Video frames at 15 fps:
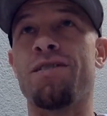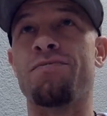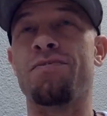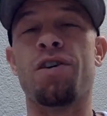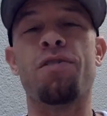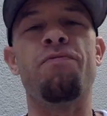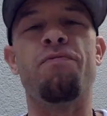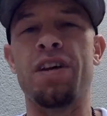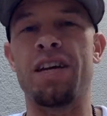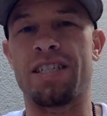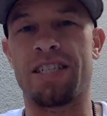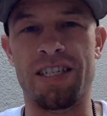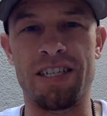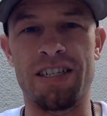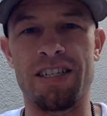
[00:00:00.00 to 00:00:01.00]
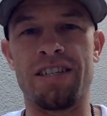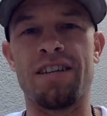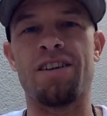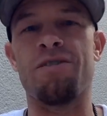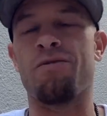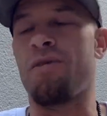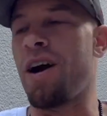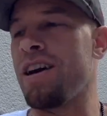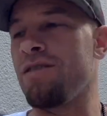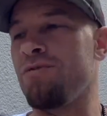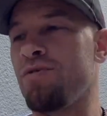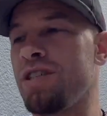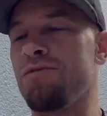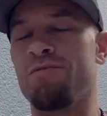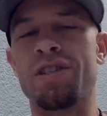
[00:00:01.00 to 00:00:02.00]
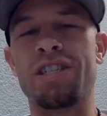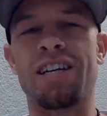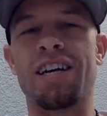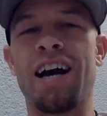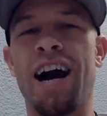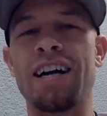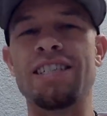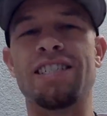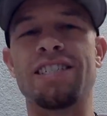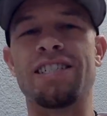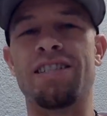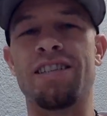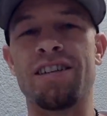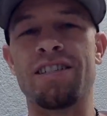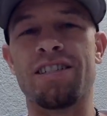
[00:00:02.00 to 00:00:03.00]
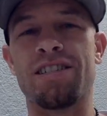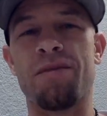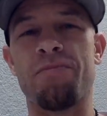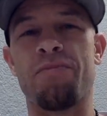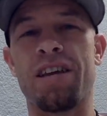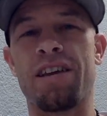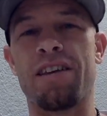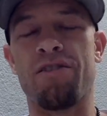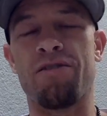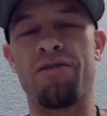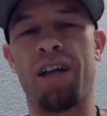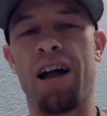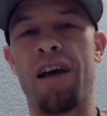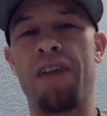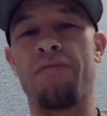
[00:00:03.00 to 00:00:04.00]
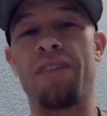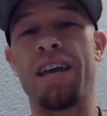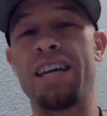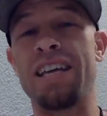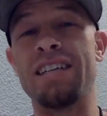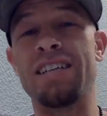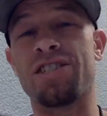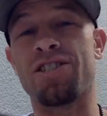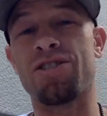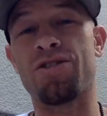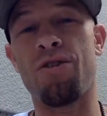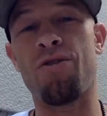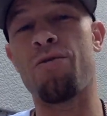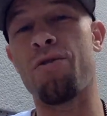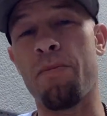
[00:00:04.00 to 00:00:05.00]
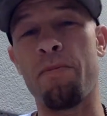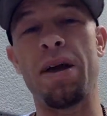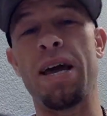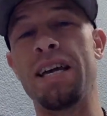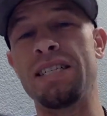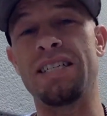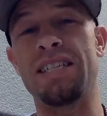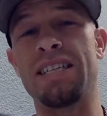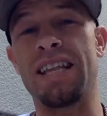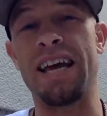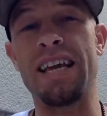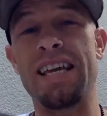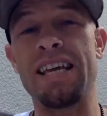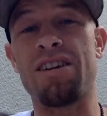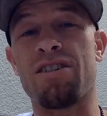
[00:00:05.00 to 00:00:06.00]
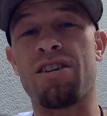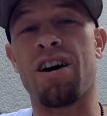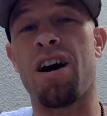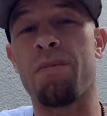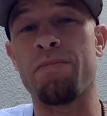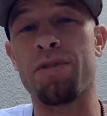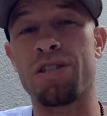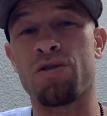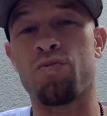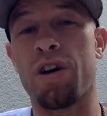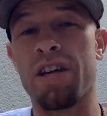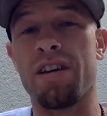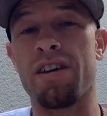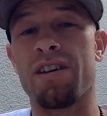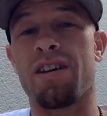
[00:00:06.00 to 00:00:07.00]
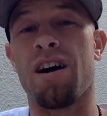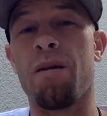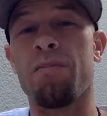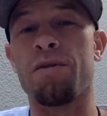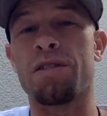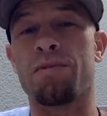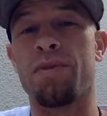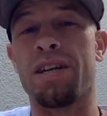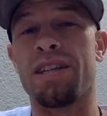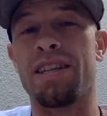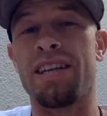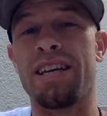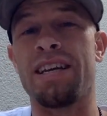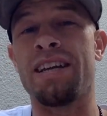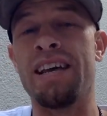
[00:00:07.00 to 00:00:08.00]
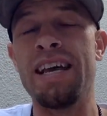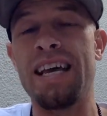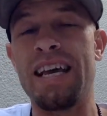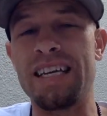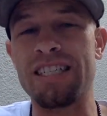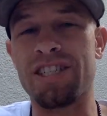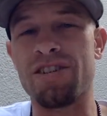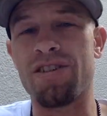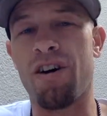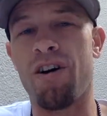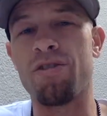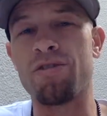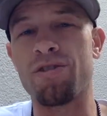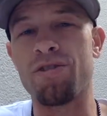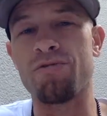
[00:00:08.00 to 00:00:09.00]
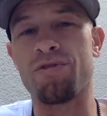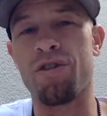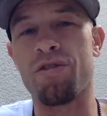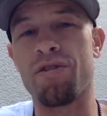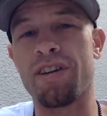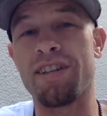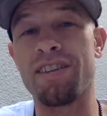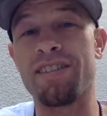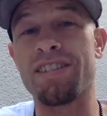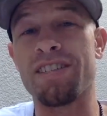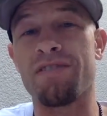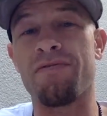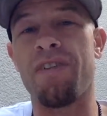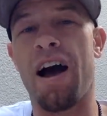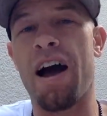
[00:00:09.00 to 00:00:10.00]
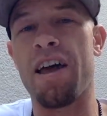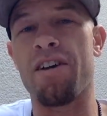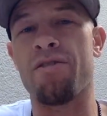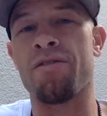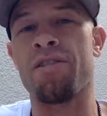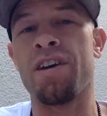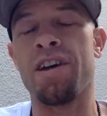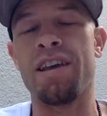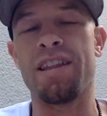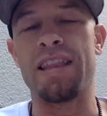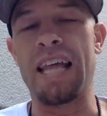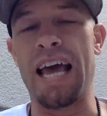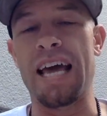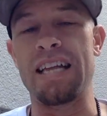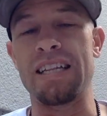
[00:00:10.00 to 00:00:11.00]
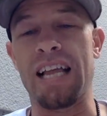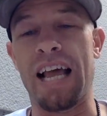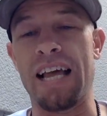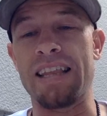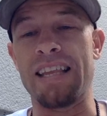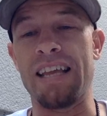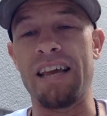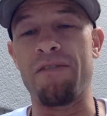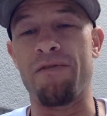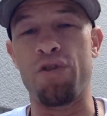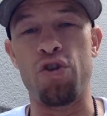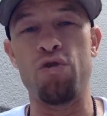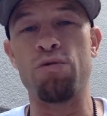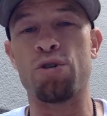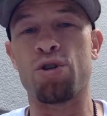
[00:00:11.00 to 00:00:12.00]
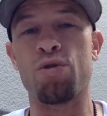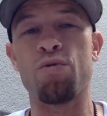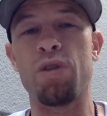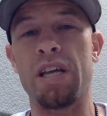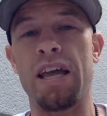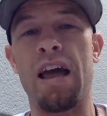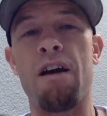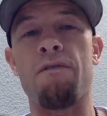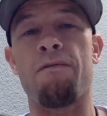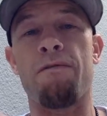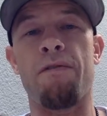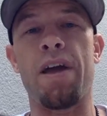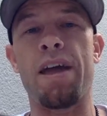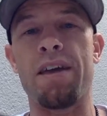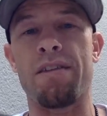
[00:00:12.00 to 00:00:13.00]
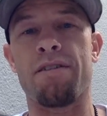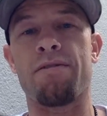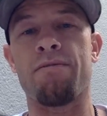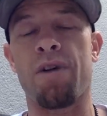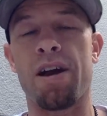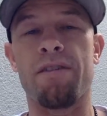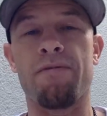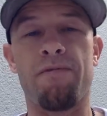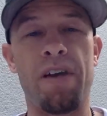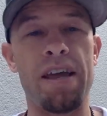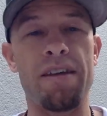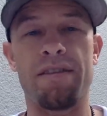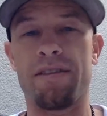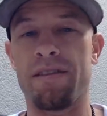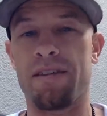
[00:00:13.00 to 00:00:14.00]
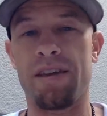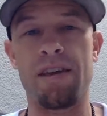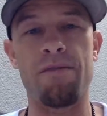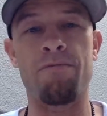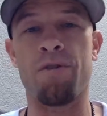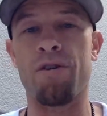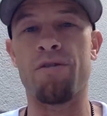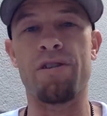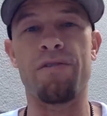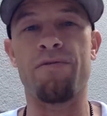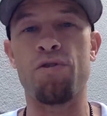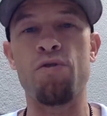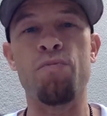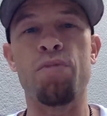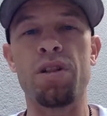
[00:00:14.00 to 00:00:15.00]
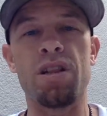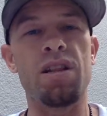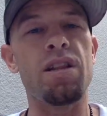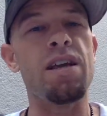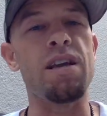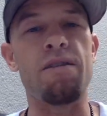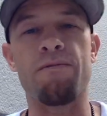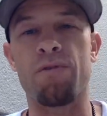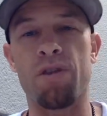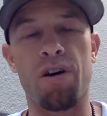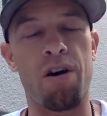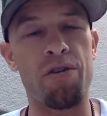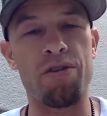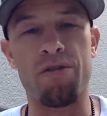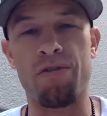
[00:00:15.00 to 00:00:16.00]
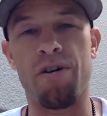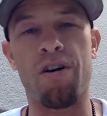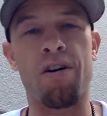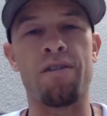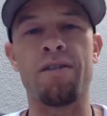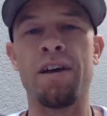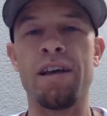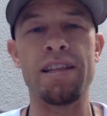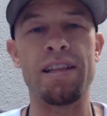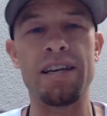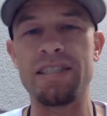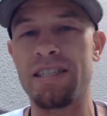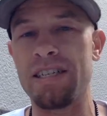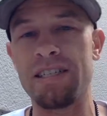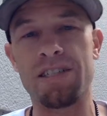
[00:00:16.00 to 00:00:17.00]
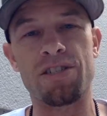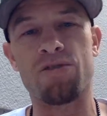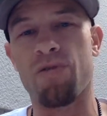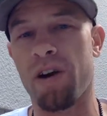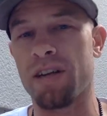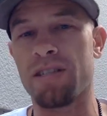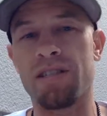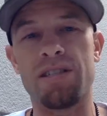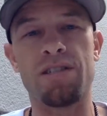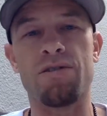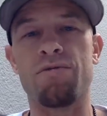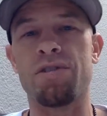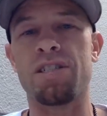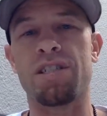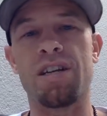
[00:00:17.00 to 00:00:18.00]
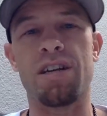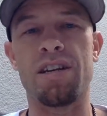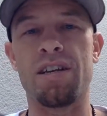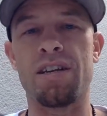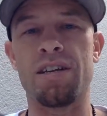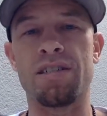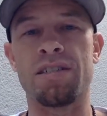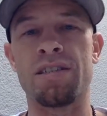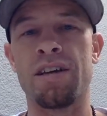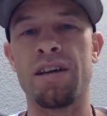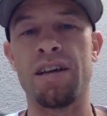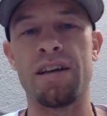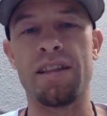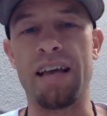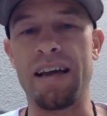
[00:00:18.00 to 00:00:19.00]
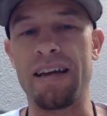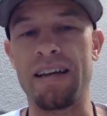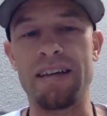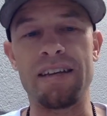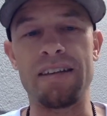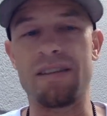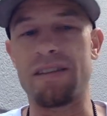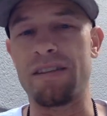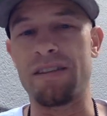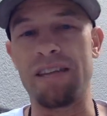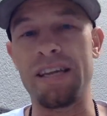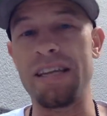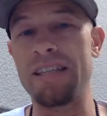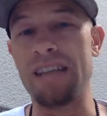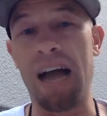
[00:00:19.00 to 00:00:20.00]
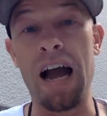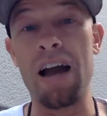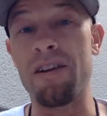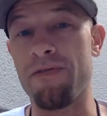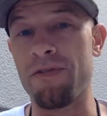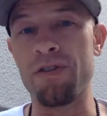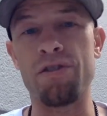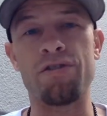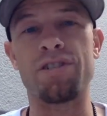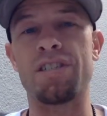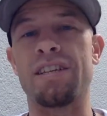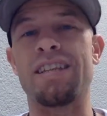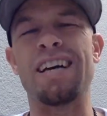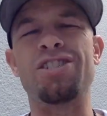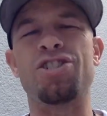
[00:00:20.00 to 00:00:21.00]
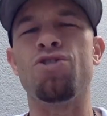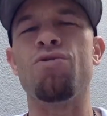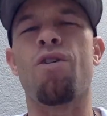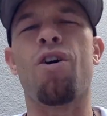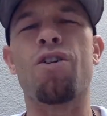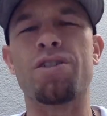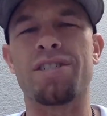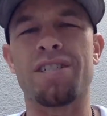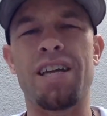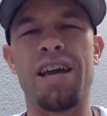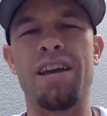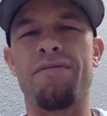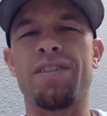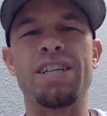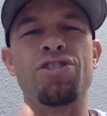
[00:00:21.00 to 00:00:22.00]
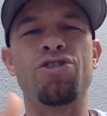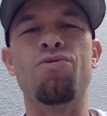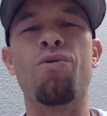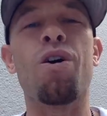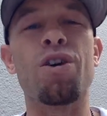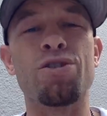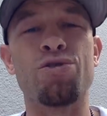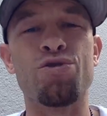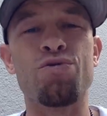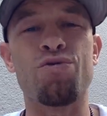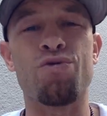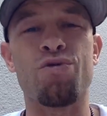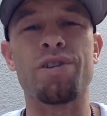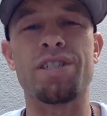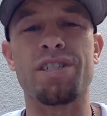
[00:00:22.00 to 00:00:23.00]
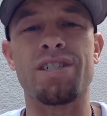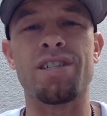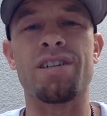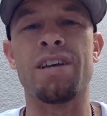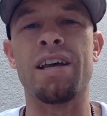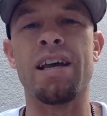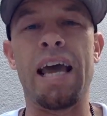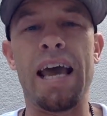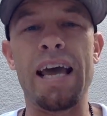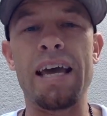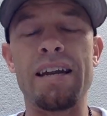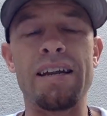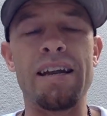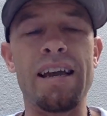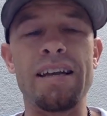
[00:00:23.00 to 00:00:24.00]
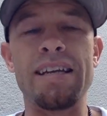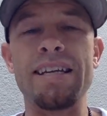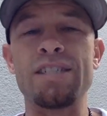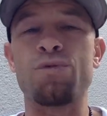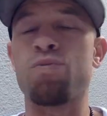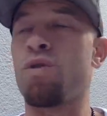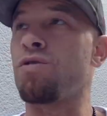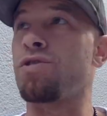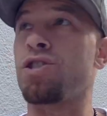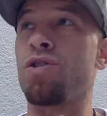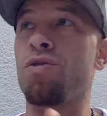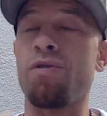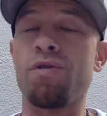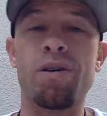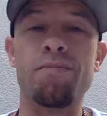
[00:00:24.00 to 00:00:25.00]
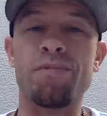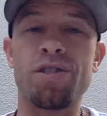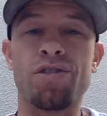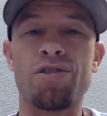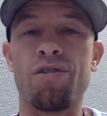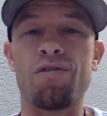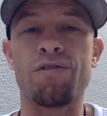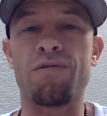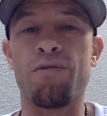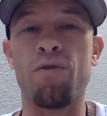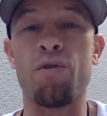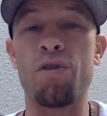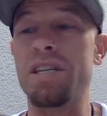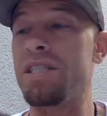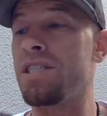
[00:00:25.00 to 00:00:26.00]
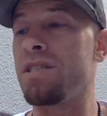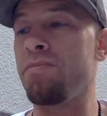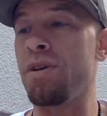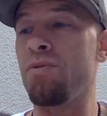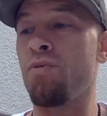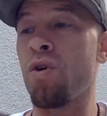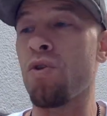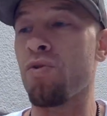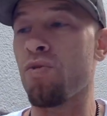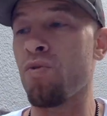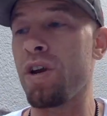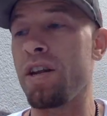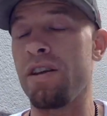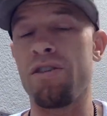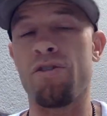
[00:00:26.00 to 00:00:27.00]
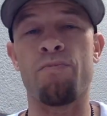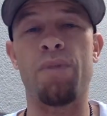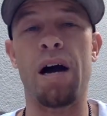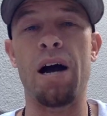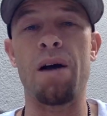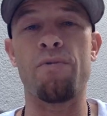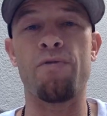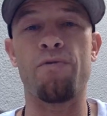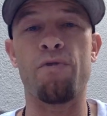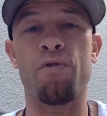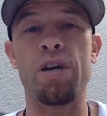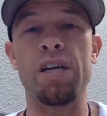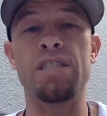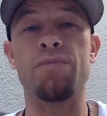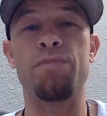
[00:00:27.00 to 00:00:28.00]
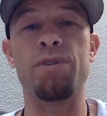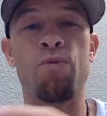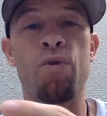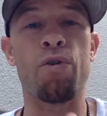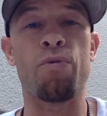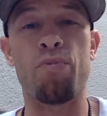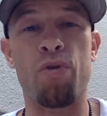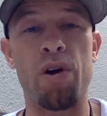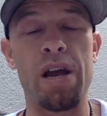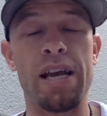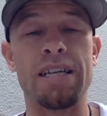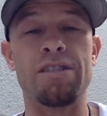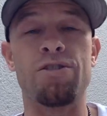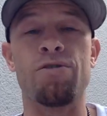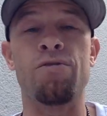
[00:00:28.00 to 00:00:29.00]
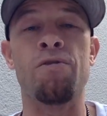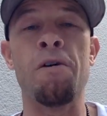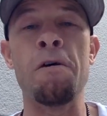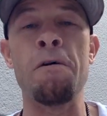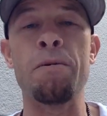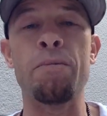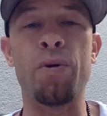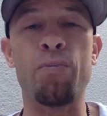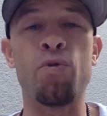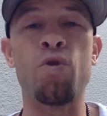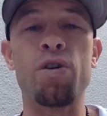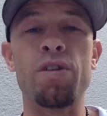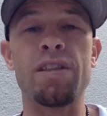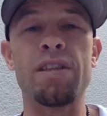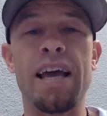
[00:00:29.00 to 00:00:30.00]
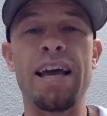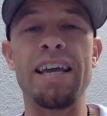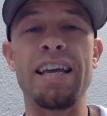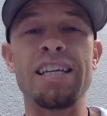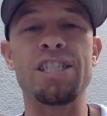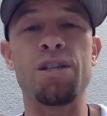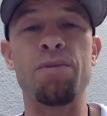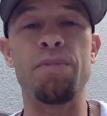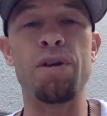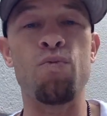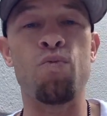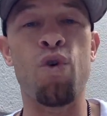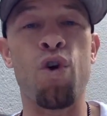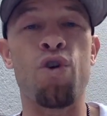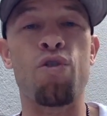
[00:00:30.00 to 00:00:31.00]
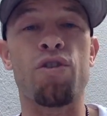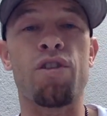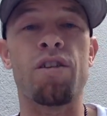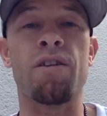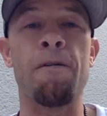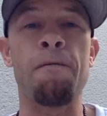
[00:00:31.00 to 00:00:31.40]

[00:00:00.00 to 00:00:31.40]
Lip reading: conviction, right? When God just does something in your life that he is so amazing that he accomplished what he accomplished, but then it should also turn into this fire that if you truly have faith, right? Faith, the key word. If you believe with all your heart that Jesus Christ is who he said he is, that he died for your sin, that you are saved, that you are a true Christian, and he's worth showing up to church for. He should be worth reading your Bible for. He should be worth praying to. But more than that, he should be worth